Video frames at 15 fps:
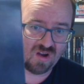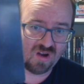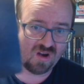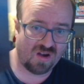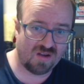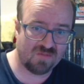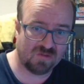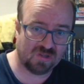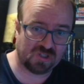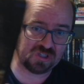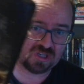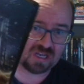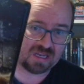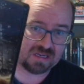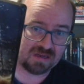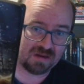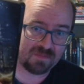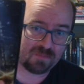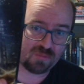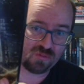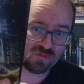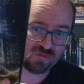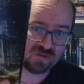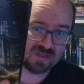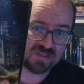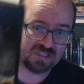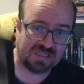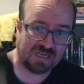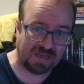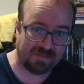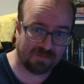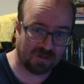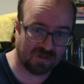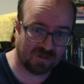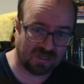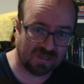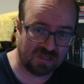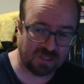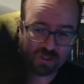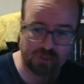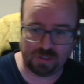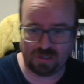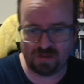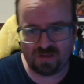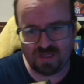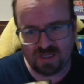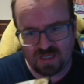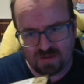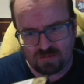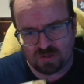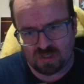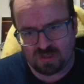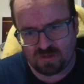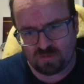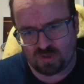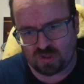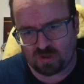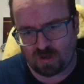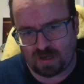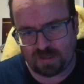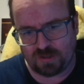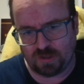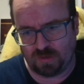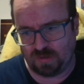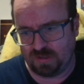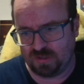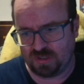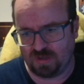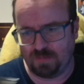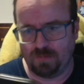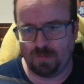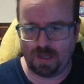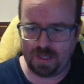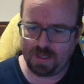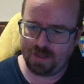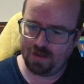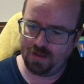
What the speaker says: I would say, pretty damn good condition. I think there was a little scratch on it somewhere.